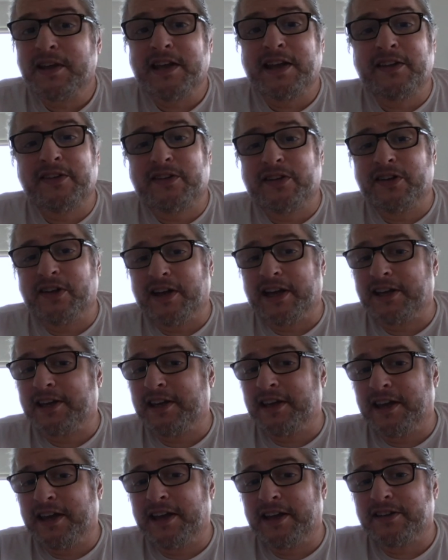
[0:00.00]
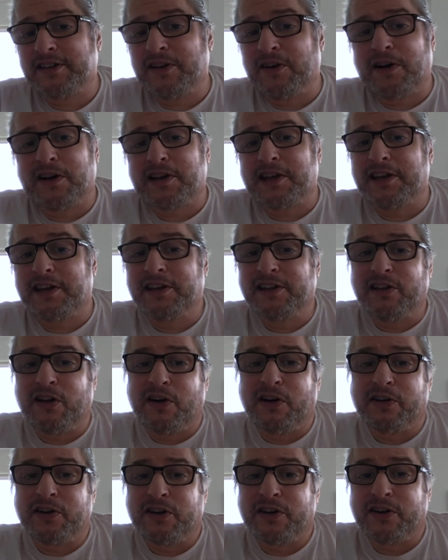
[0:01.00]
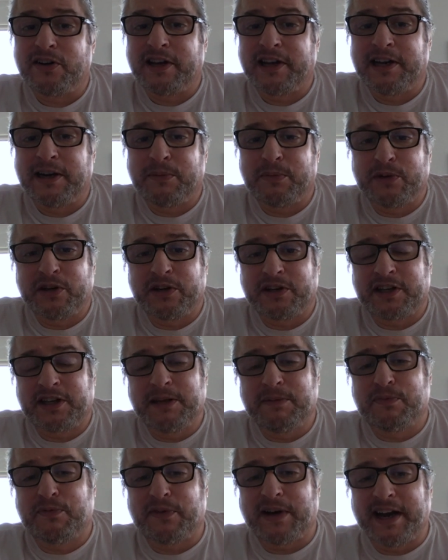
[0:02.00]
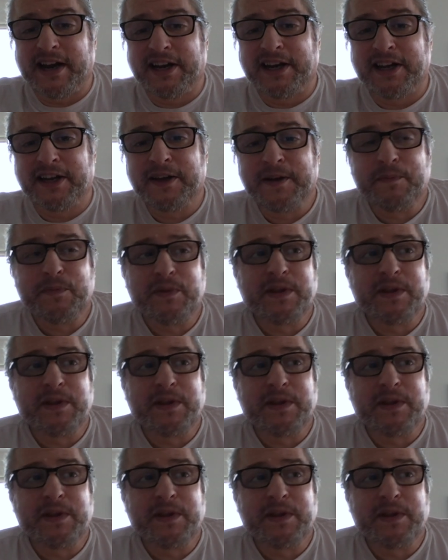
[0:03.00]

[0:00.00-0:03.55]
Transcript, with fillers: until I can't talk any longer, and I'm going to keep fighting.